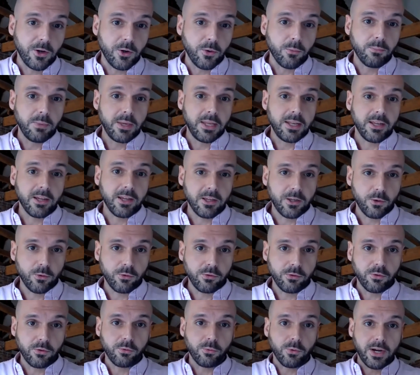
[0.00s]
media
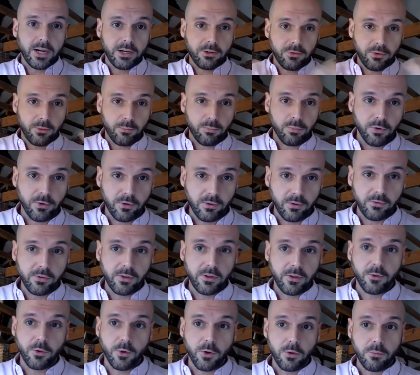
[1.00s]
users were actually
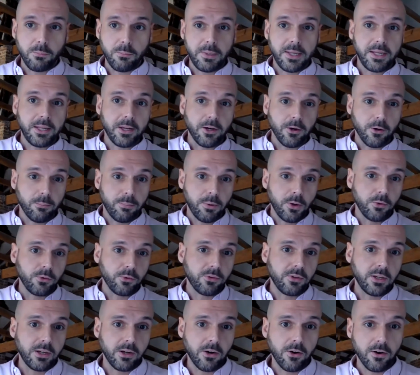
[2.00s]
producing their own media or
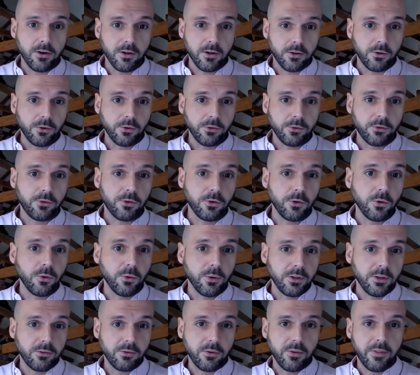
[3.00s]
posting articles too,
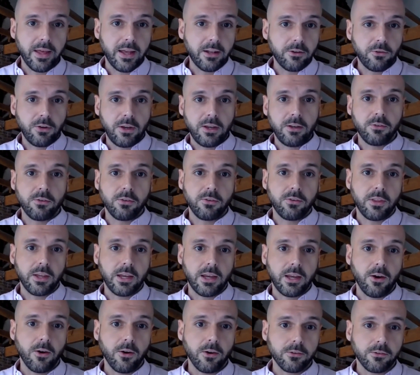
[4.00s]
and so that changes the
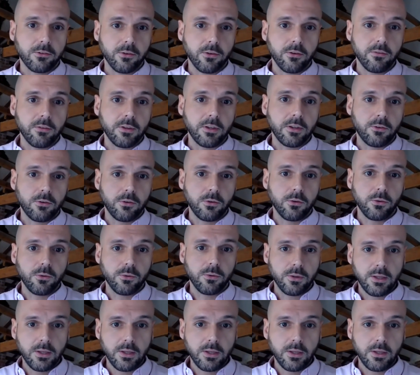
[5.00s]
character of it too.